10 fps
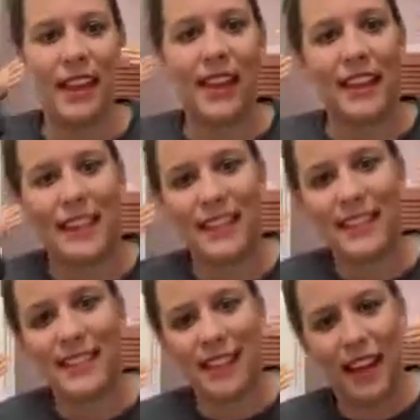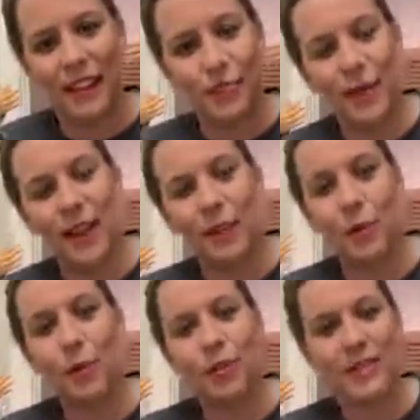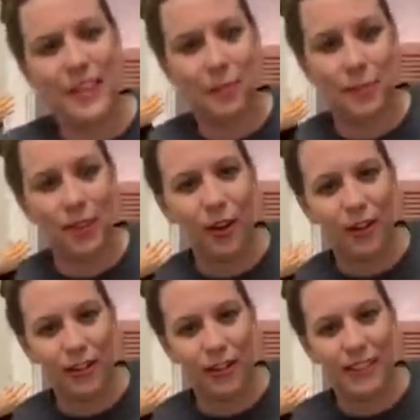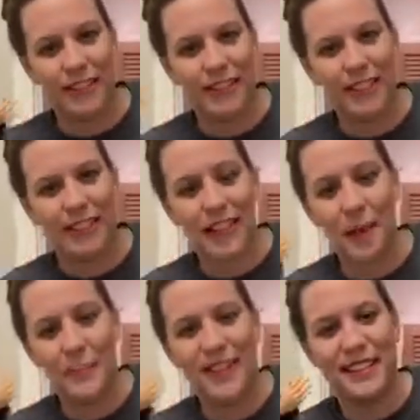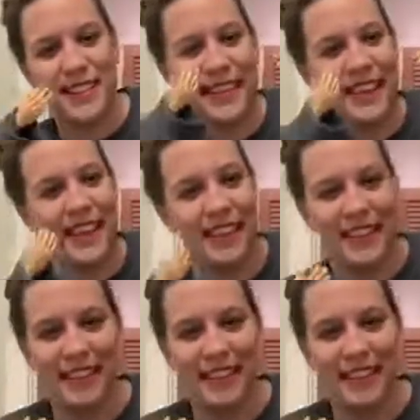And this has been Quarantine with Halls. I meant Cynthia.